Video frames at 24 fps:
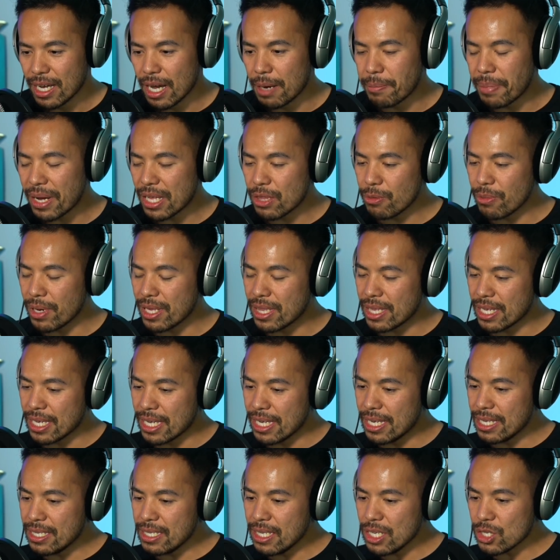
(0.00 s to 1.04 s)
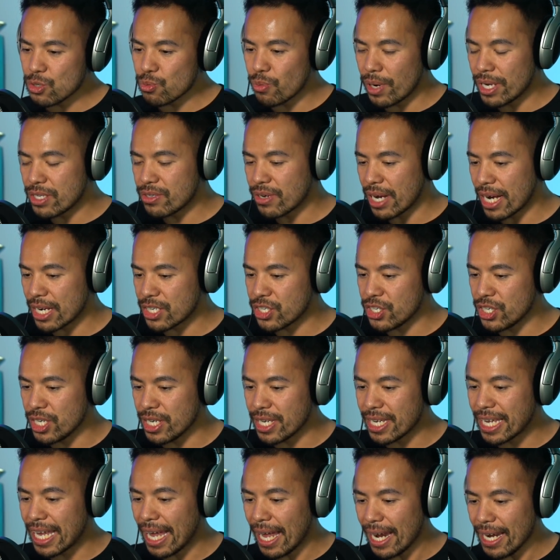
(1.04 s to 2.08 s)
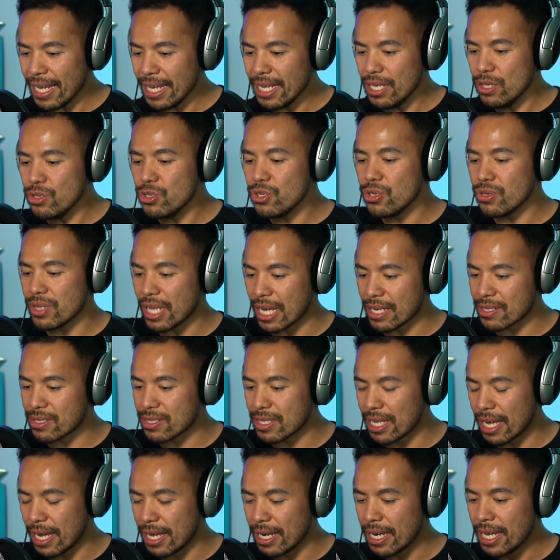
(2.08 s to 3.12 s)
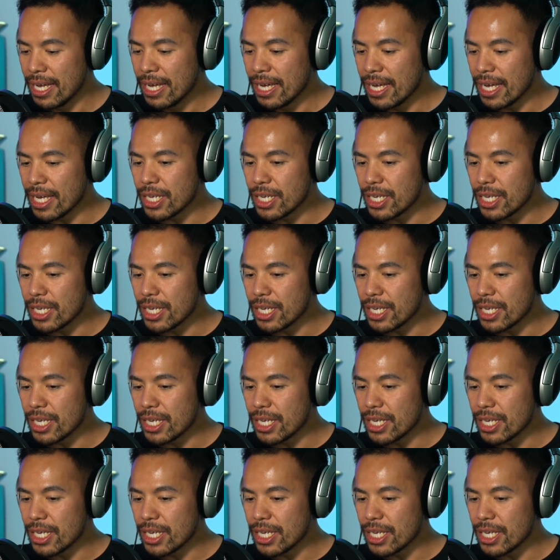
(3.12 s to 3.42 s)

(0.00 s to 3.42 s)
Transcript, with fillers: and by the way, the easiest way to actually get into that state